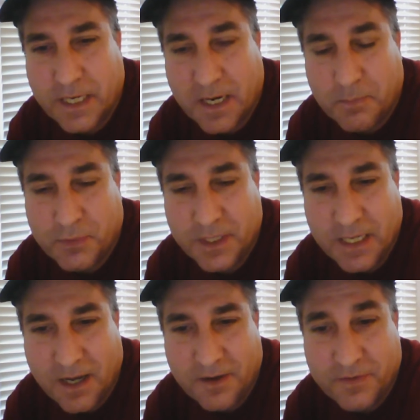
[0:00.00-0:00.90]
And I'm pretty
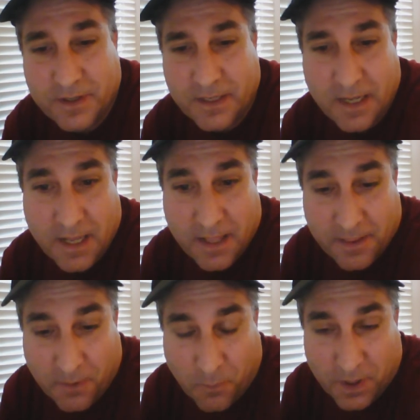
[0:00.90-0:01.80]
confident
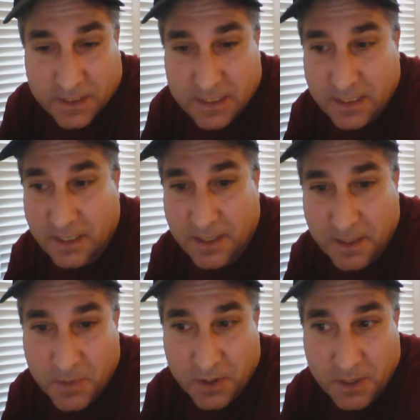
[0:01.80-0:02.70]
that once the
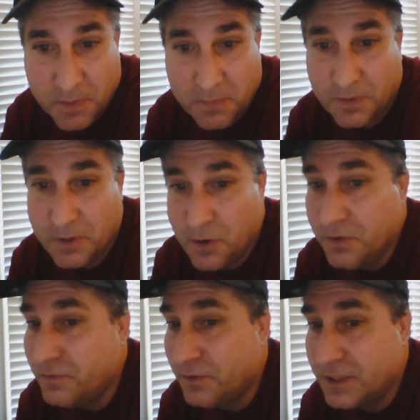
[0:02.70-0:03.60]
American people know
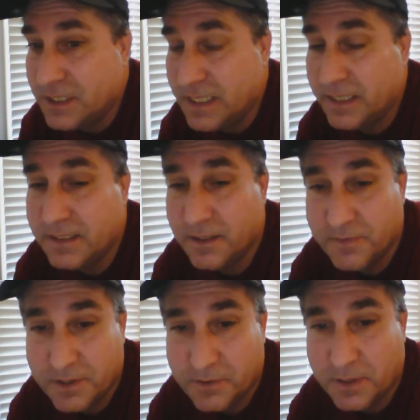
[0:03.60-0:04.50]
the full extent
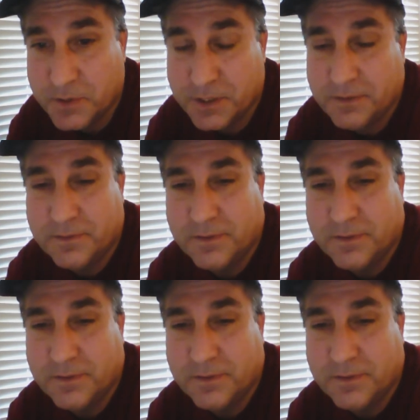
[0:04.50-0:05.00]
of the corruption,